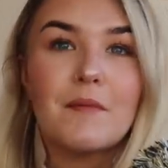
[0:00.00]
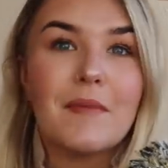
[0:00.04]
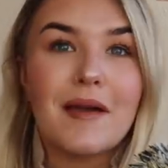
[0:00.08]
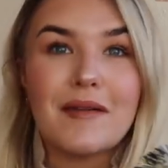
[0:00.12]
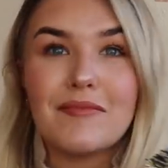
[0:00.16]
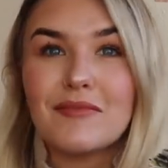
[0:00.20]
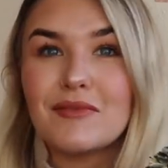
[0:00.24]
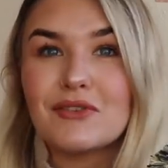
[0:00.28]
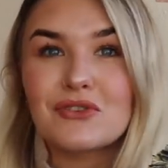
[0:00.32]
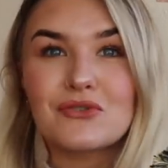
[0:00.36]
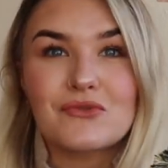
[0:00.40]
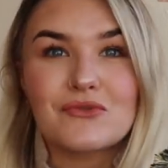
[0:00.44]

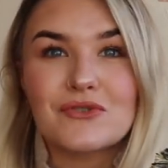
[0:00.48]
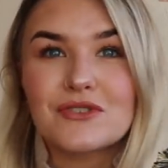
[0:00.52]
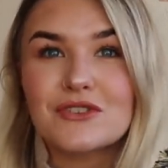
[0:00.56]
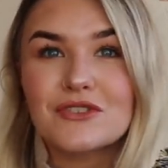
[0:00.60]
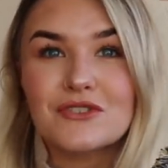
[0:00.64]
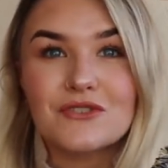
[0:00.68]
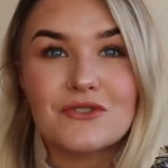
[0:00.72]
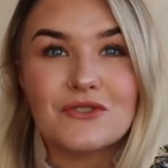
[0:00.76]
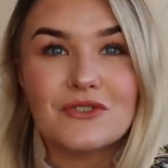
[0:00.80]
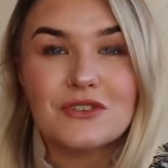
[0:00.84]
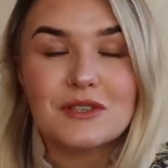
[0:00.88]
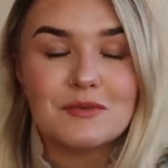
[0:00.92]
Maybe George
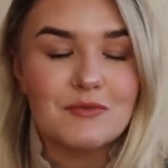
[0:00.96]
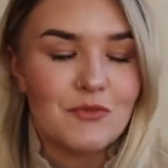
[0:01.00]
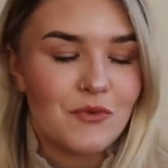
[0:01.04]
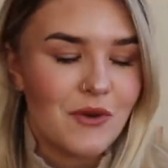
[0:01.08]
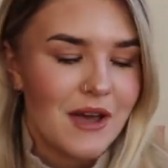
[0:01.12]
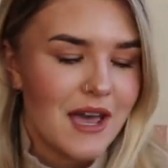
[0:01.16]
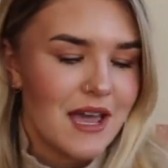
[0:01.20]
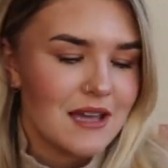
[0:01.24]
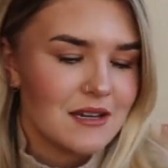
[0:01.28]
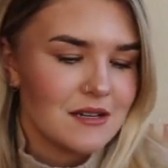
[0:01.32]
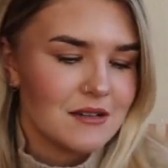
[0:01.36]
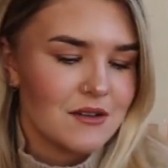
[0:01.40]
just got a small
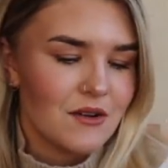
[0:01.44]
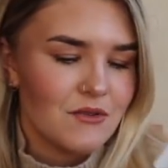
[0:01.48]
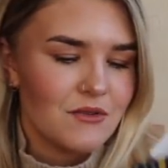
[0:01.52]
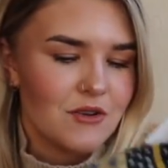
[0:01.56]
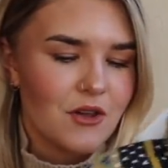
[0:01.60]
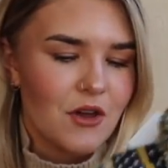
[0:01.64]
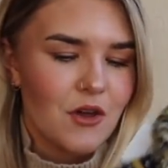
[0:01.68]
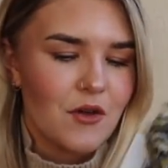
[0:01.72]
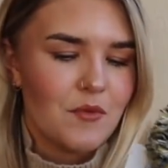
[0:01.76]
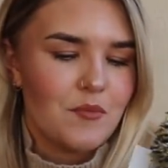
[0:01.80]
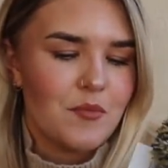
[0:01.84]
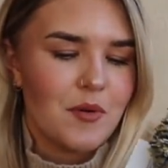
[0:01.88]
head, I don't
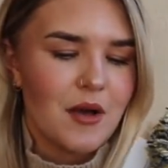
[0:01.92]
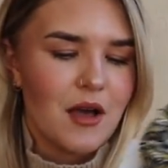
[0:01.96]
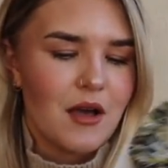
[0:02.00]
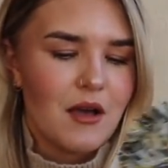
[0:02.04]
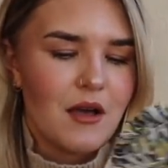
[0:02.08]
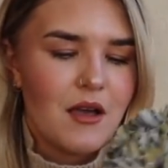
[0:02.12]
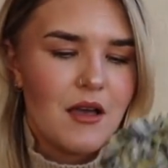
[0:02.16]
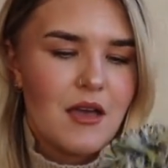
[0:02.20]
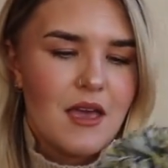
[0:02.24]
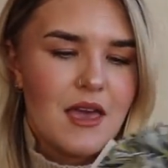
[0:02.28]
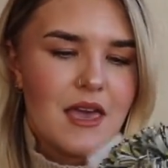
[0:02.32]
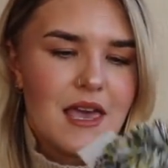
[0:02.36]
know,
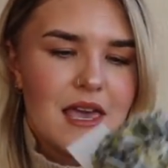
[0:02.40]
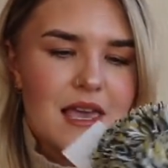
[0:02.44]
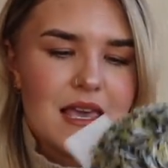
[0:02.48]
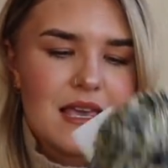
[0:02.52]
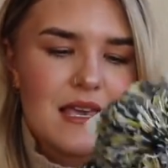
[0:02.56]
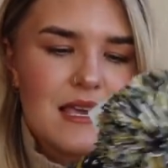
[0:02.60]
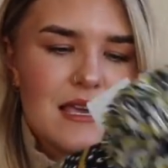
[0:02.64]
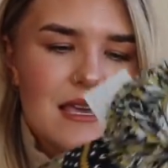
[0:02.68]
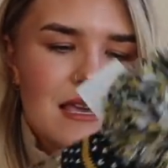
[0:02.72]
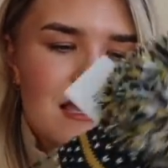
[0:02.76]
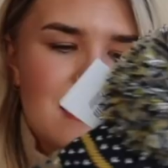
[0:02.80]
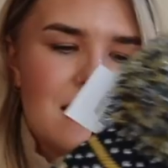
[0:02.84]
but
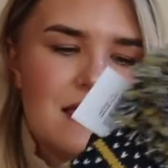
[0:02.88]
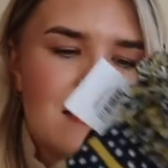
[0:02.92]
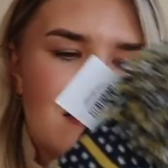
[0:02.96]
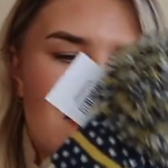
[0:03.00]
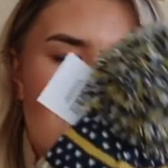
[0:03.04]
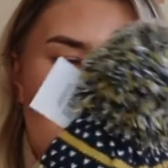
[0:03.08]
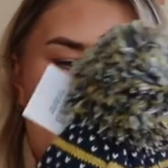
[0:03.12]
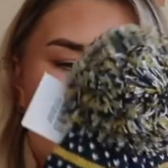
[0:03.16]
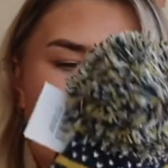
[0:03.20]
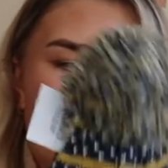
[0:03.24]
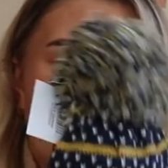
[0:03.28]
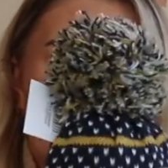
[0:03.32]
he
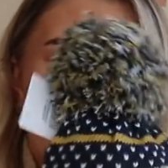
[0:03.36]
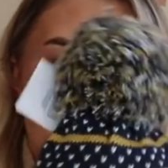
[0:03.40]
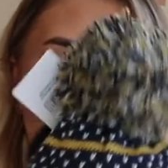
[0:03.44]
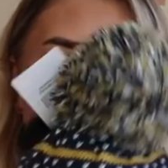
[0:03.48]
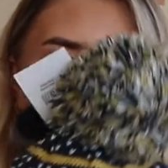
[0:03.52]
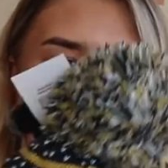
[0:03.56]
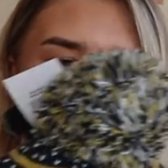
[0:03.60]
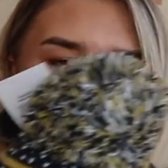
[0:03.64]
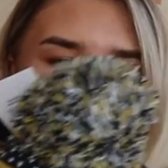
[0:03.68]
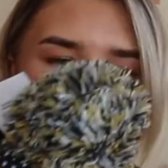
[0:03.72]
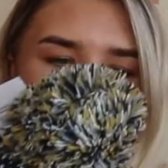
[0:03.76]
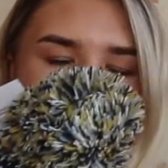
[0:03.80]

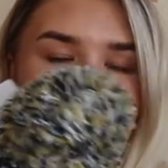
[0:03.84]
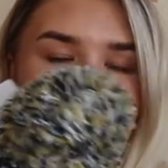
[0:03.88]
will